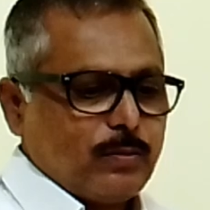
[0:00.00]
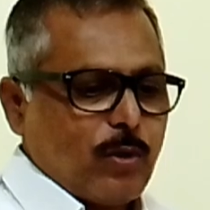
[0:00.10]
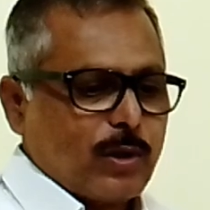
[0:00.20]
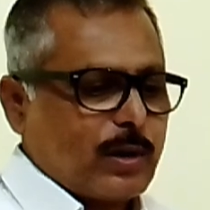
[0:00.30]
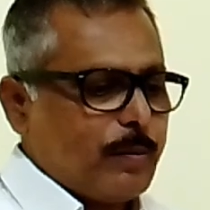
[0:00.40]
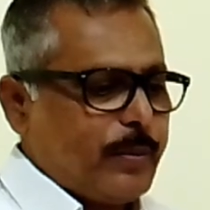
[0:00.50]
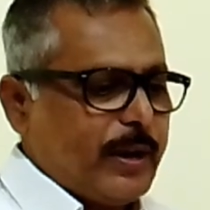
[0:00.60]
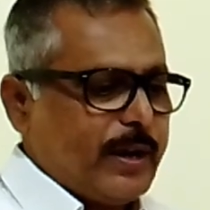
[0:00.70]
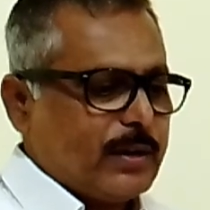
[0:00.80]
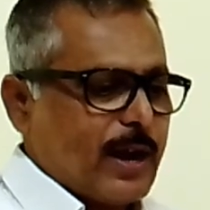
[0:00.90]
for
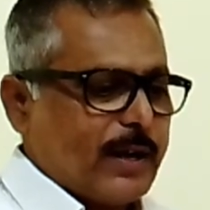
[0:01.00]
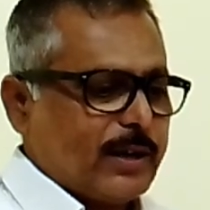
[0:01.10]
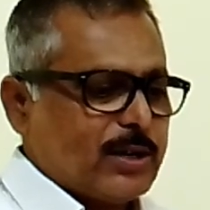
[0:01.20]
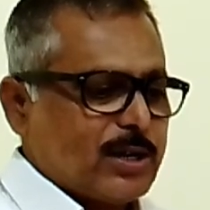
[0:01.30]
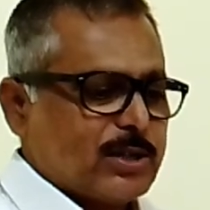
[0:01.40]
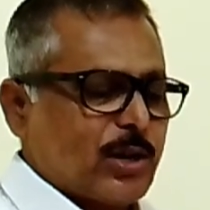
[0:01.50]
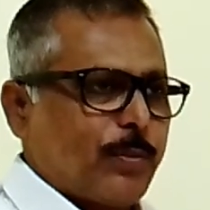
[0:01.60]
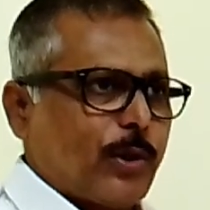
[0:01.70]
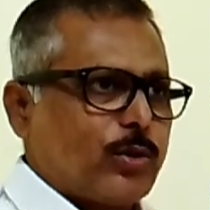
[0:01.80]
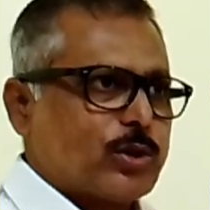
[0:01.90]
compelling the attendance of
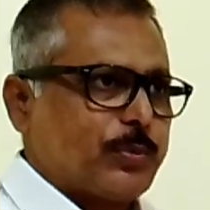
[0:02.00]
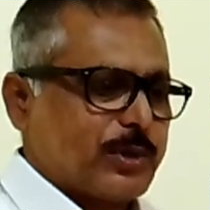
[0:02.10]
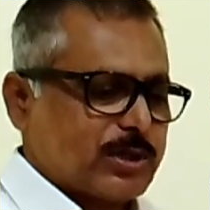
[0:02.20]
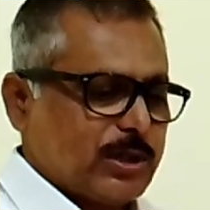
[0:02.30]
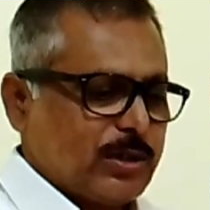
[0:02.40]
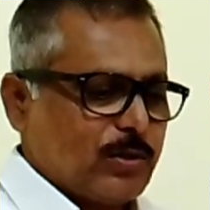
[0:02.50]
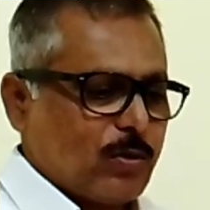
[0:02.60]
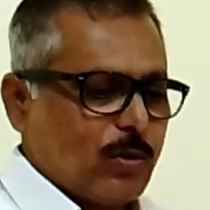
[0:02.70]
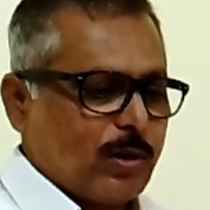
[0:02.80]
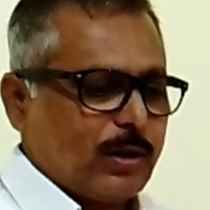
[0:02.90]
accused person in the
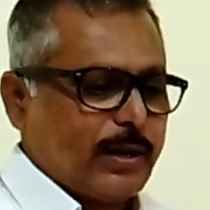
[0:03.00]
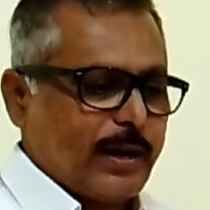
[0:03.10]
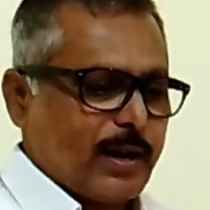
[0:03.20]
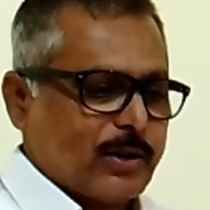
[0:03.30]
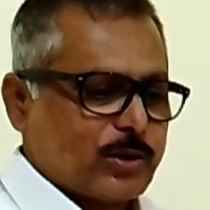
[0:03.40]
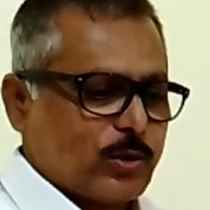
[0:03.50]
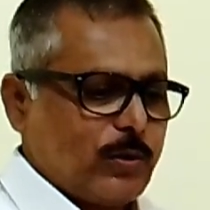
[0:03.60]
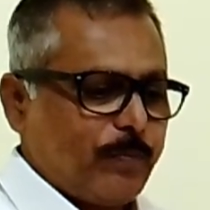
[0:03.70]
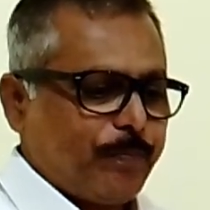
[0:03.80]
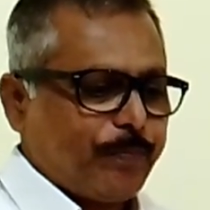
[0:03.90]
court, then
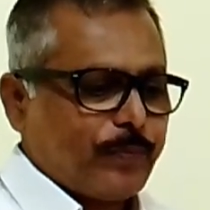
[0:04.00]
also